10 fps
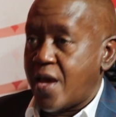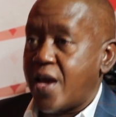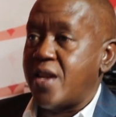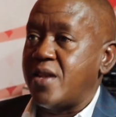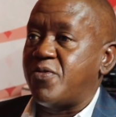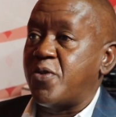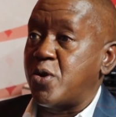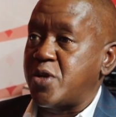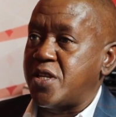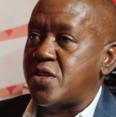And he
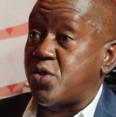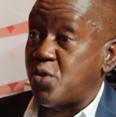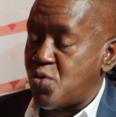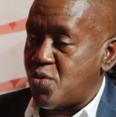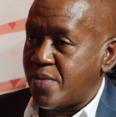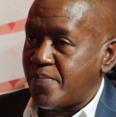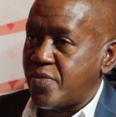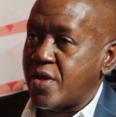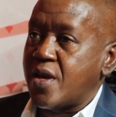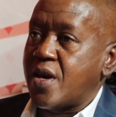followed it through
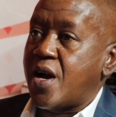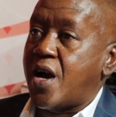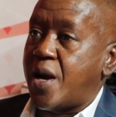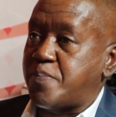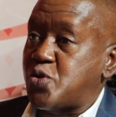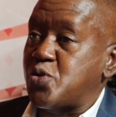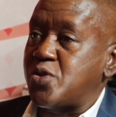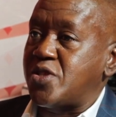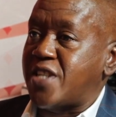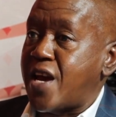up to
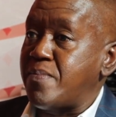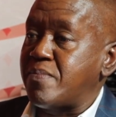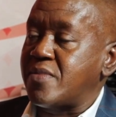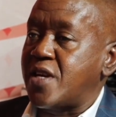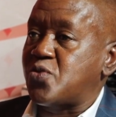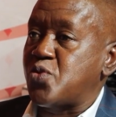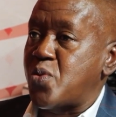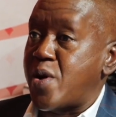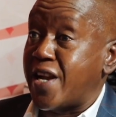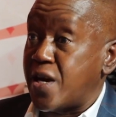the time that we
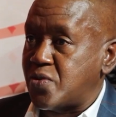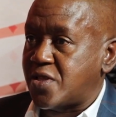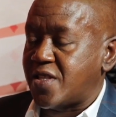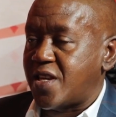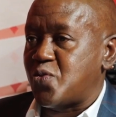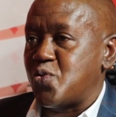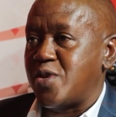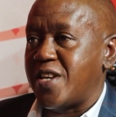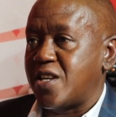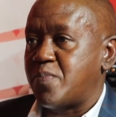were announced that we
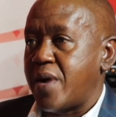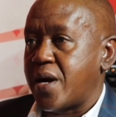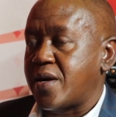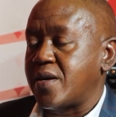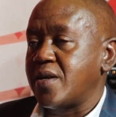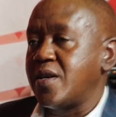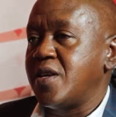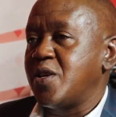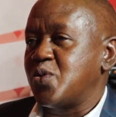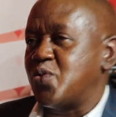would get back
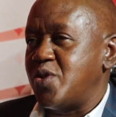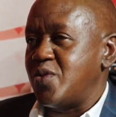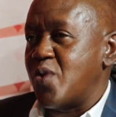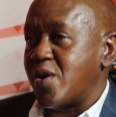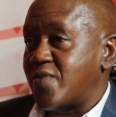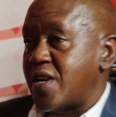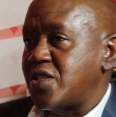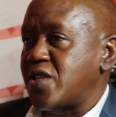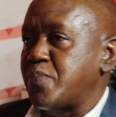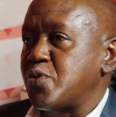to the World Rally
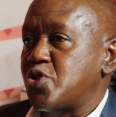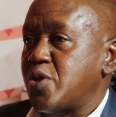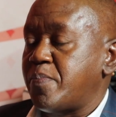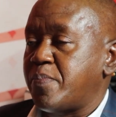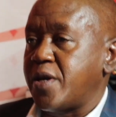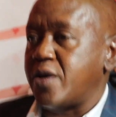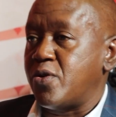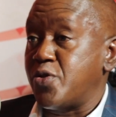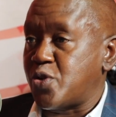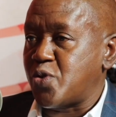Championship
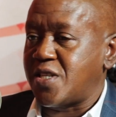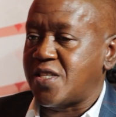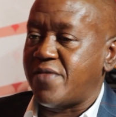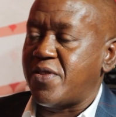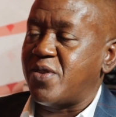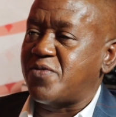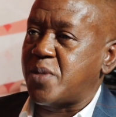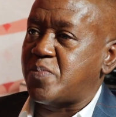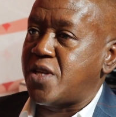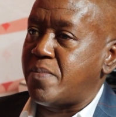on the 27th of
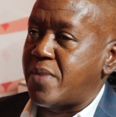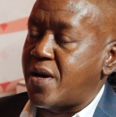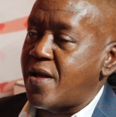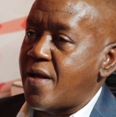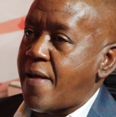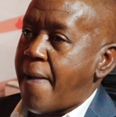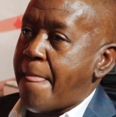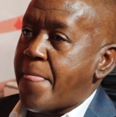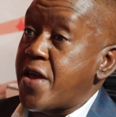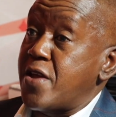September
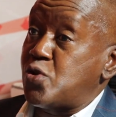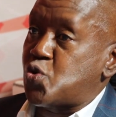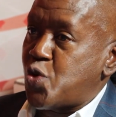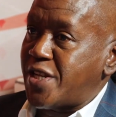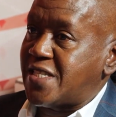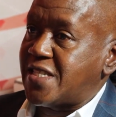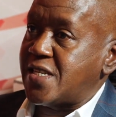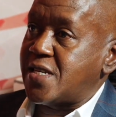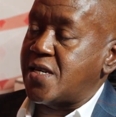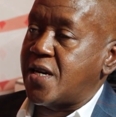in
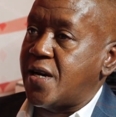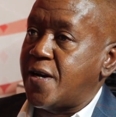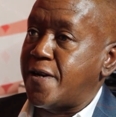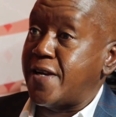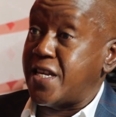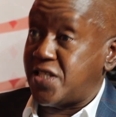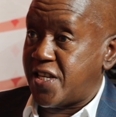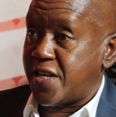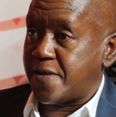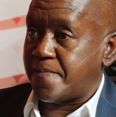2019.